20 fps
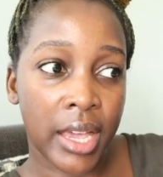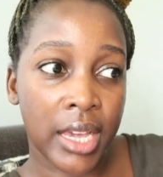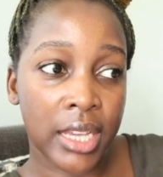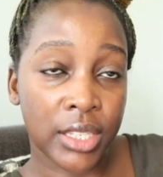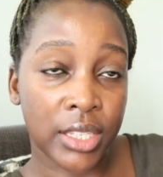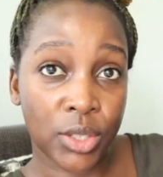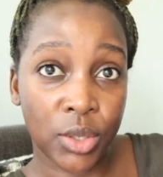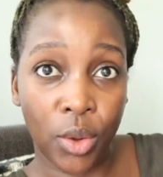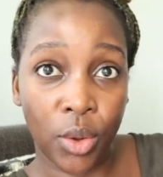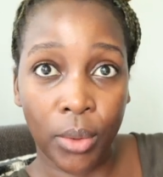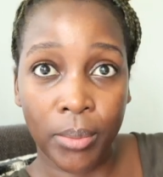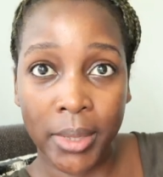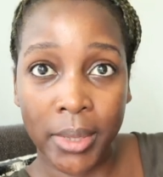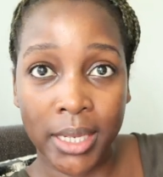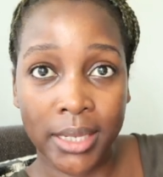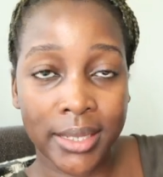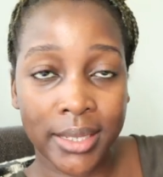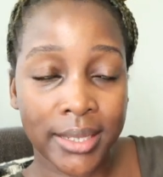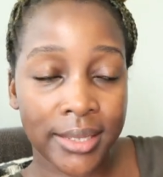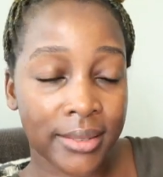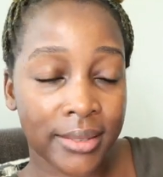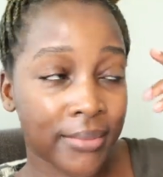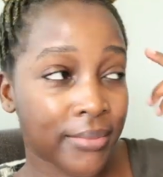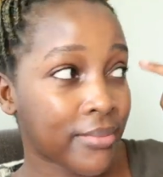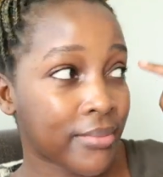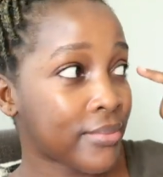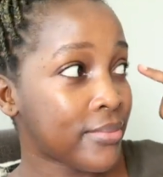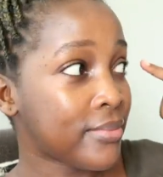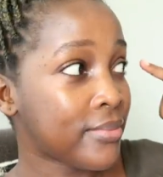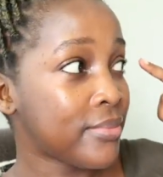installment.
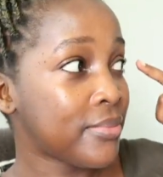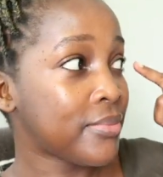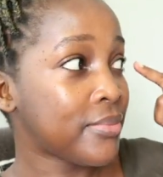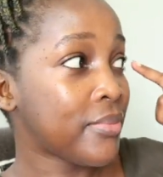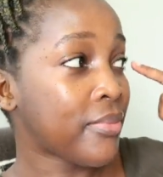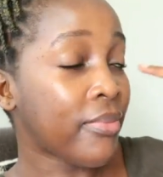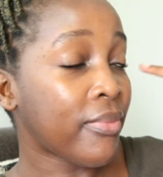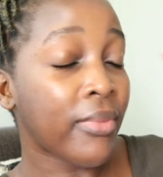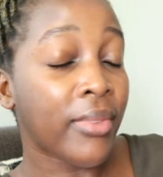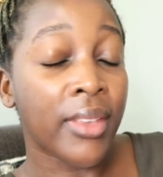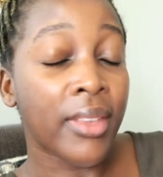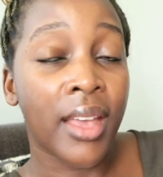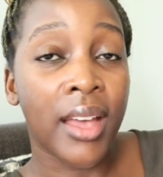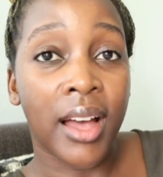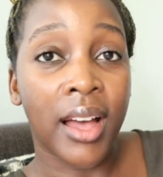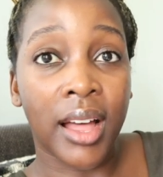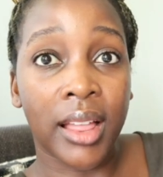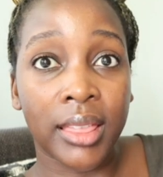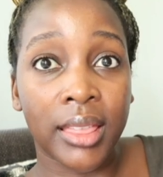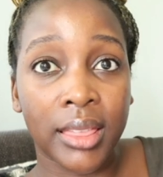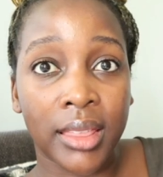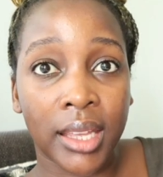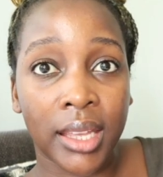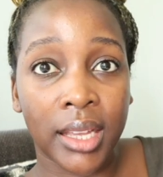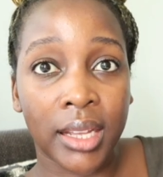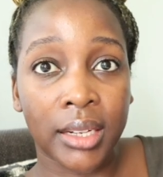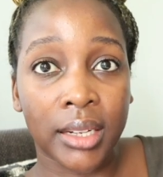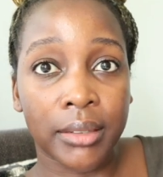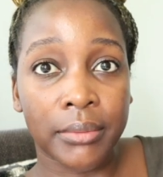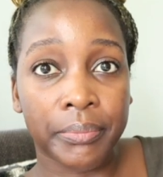And
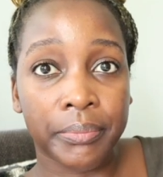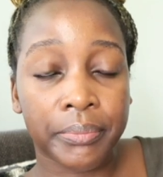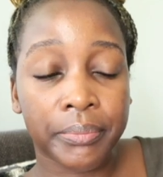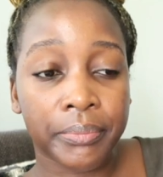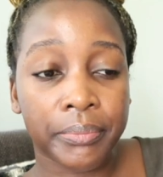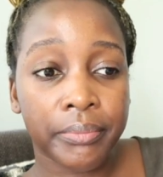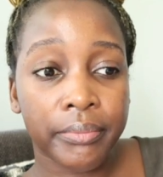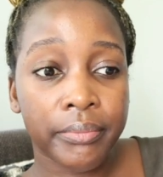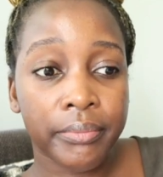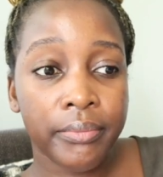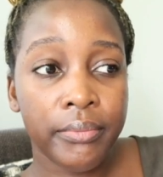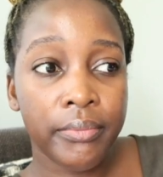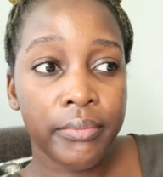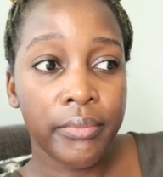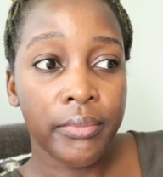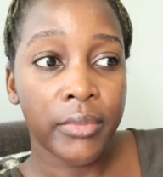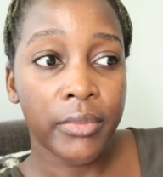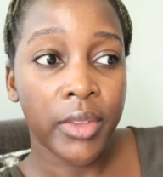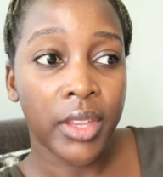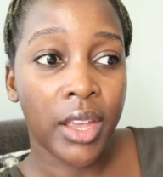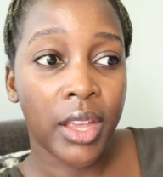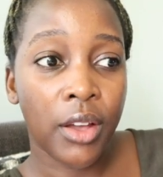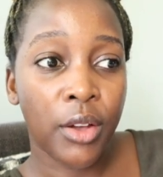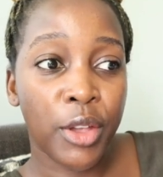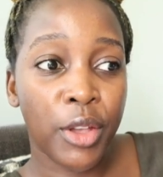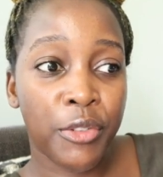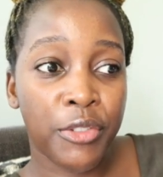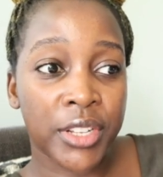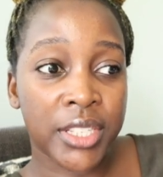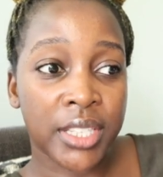then,
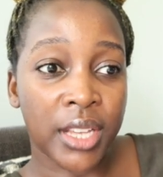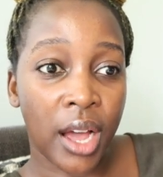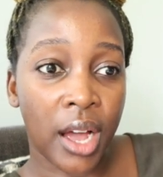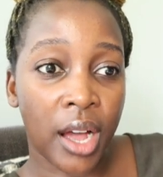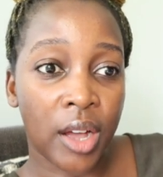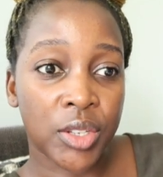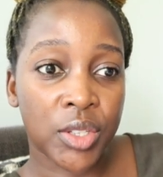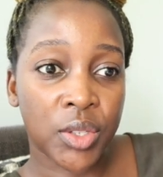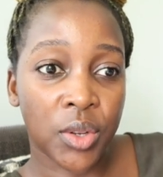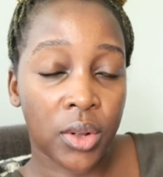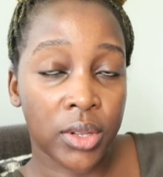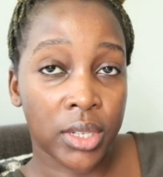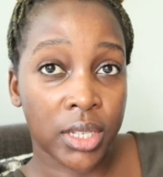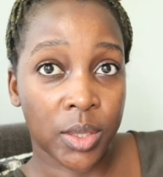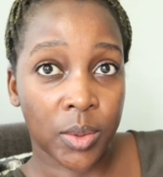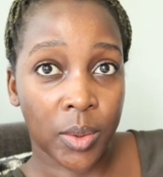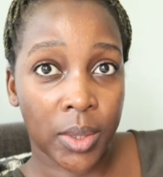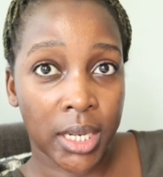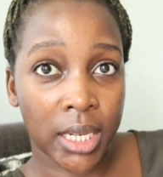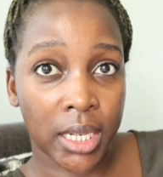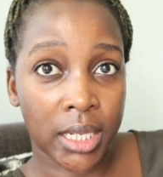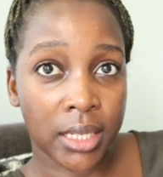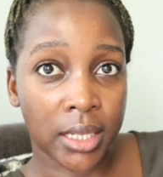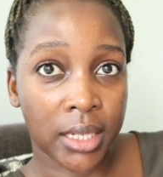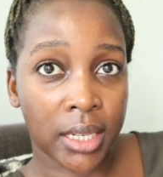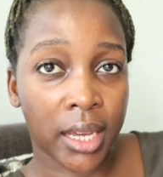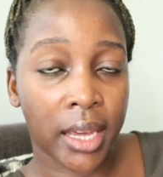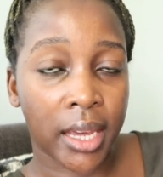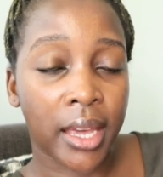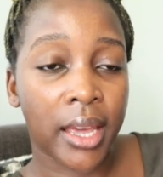if it's a house call, it's
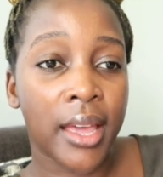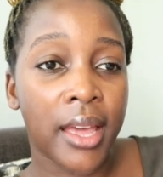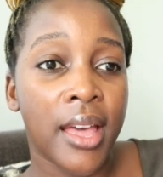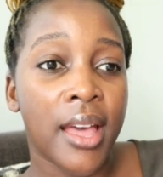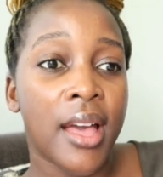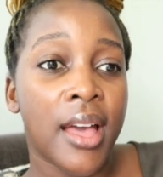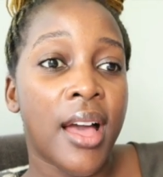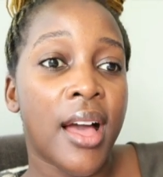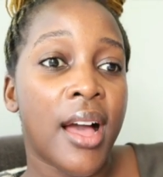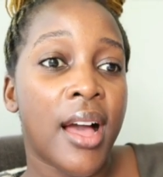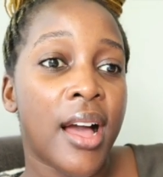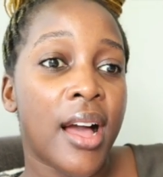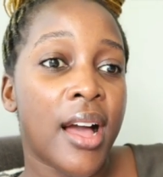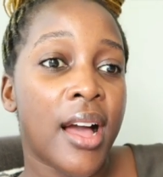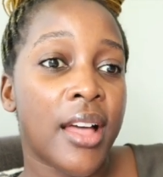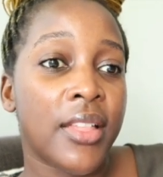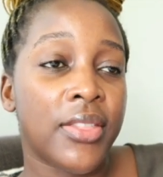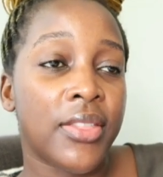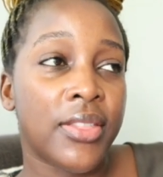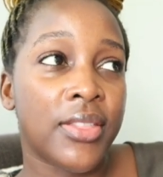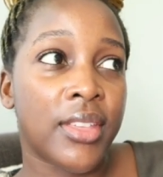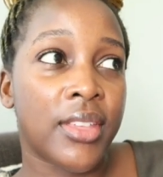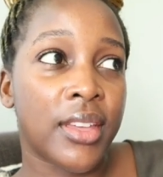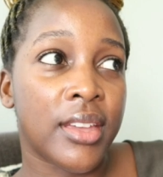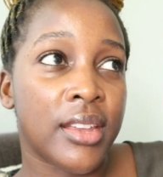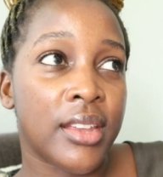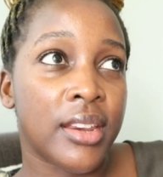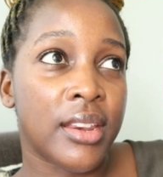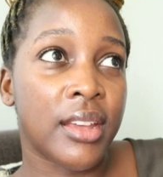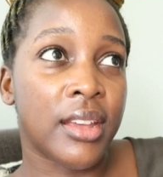180k, and
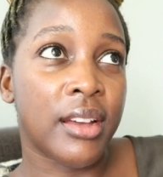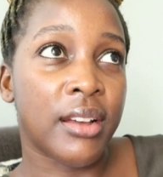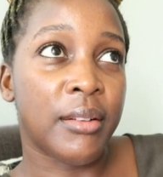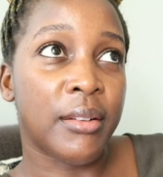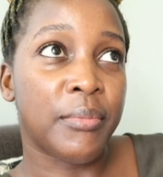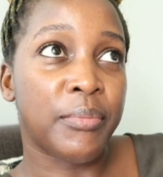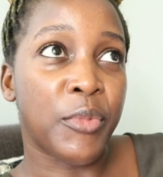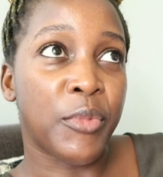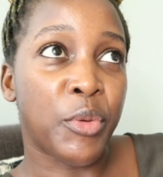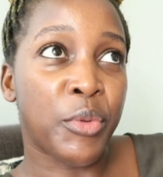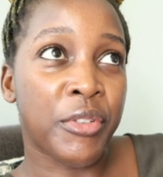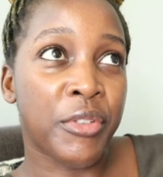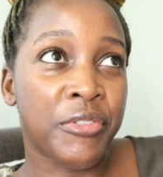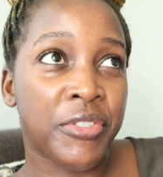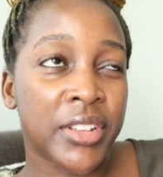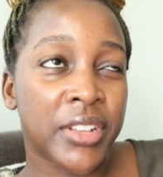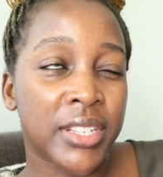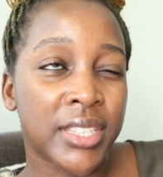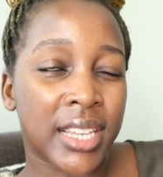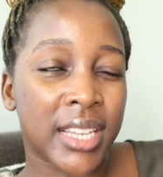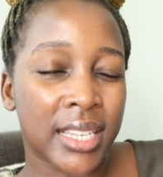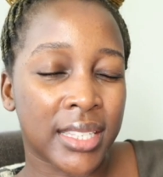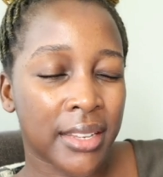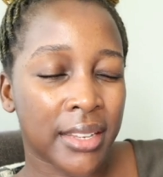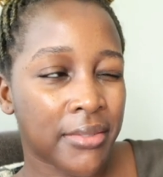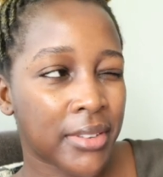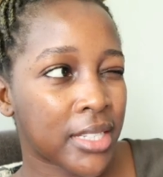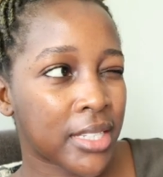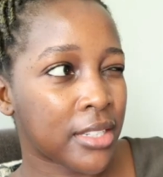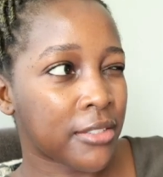then refills are
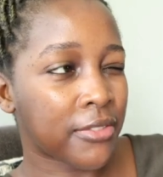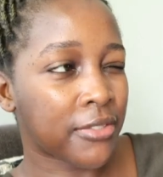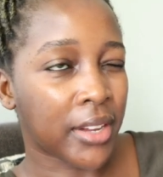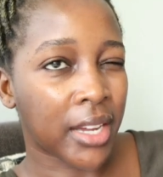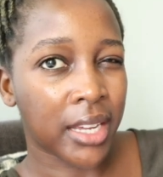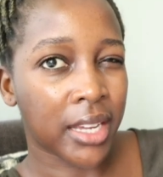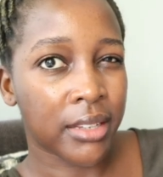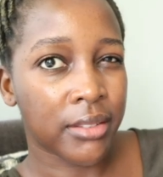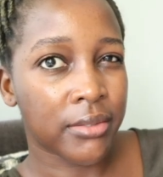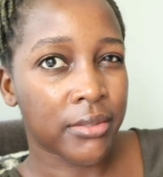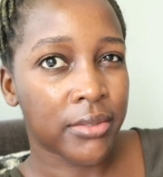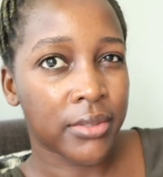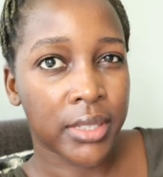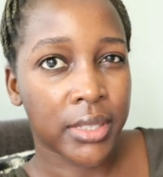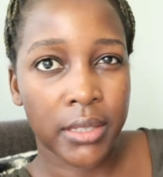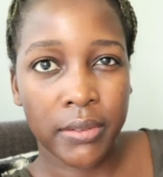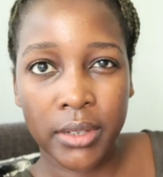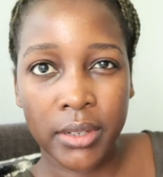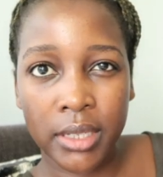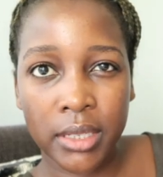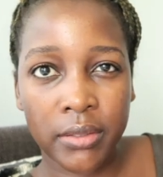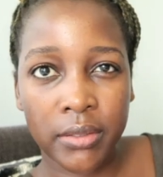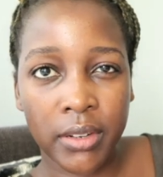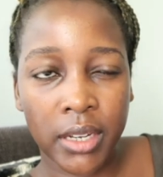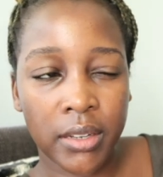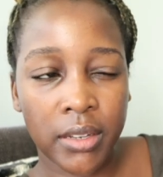75 60.